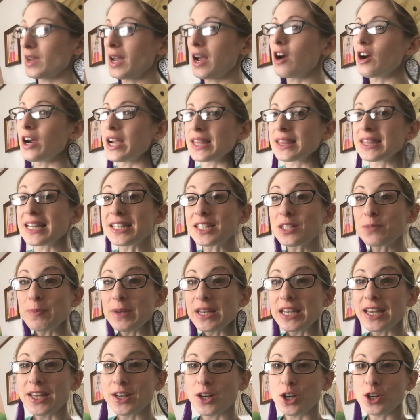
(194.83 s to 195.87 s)
All right, let's
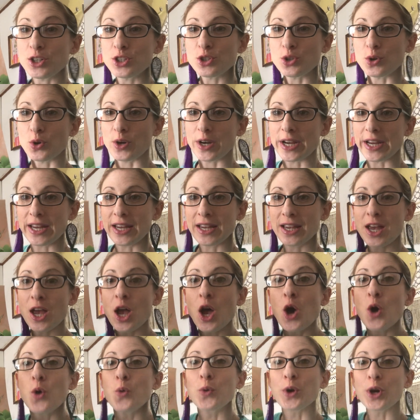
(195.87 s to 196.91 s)
begin our story.
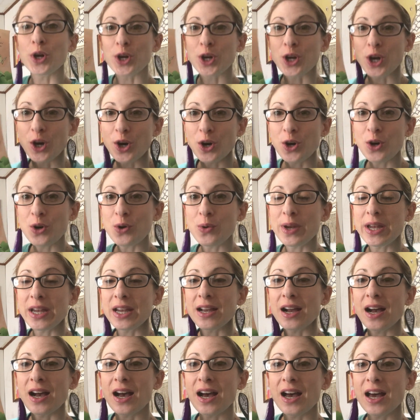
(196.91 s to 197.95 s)
We're going
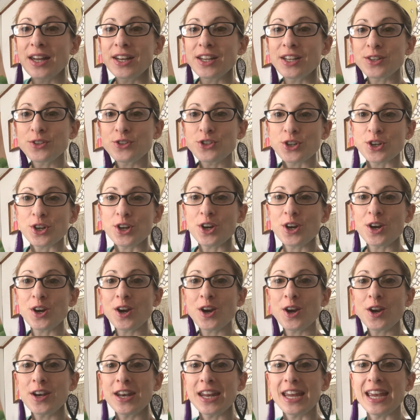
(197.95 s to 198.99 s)
on a
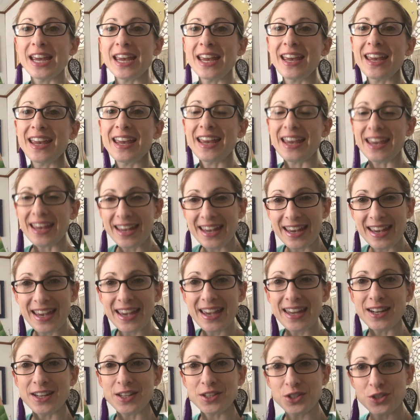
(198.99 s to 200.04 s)
journey
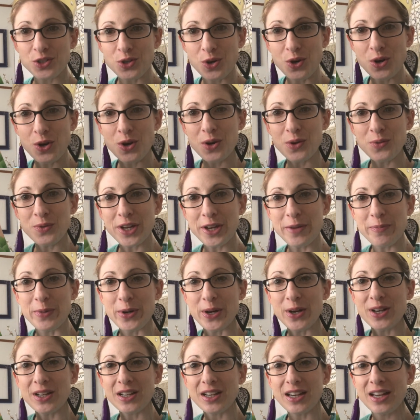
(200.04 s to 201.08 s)
in a
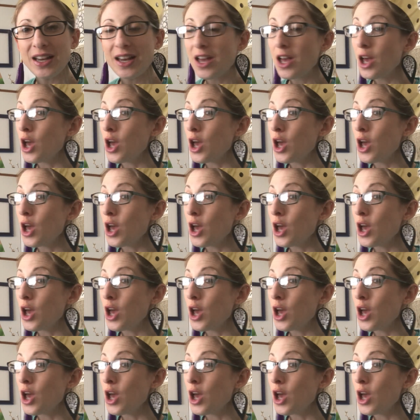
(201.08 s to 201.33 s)
storybook.